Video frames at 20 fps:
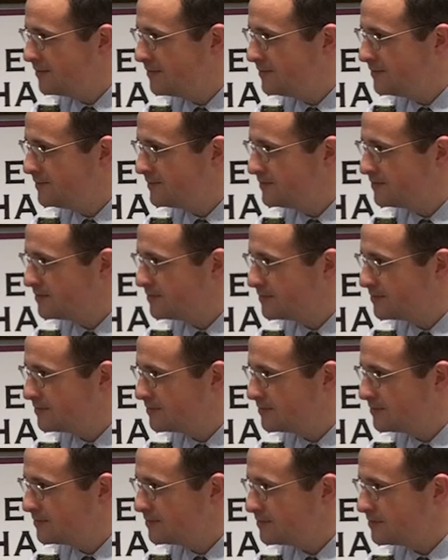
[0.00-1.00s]

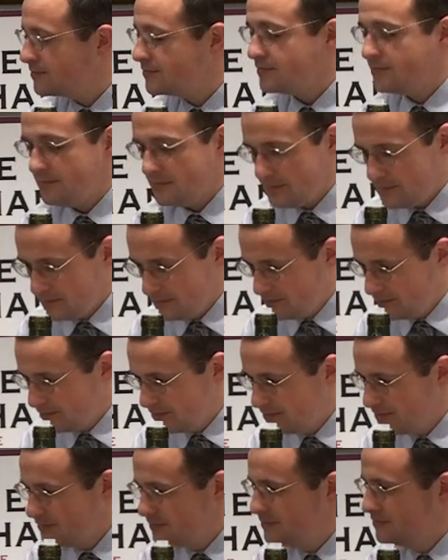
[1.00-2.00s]

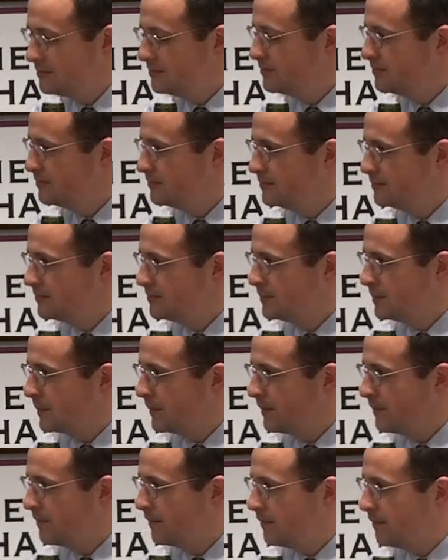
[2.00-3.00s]

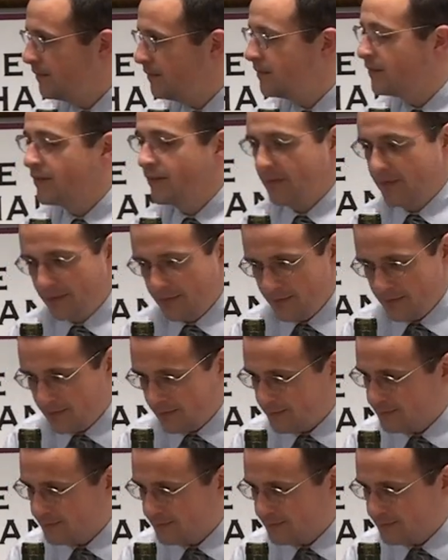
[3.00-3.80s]
(not speaking)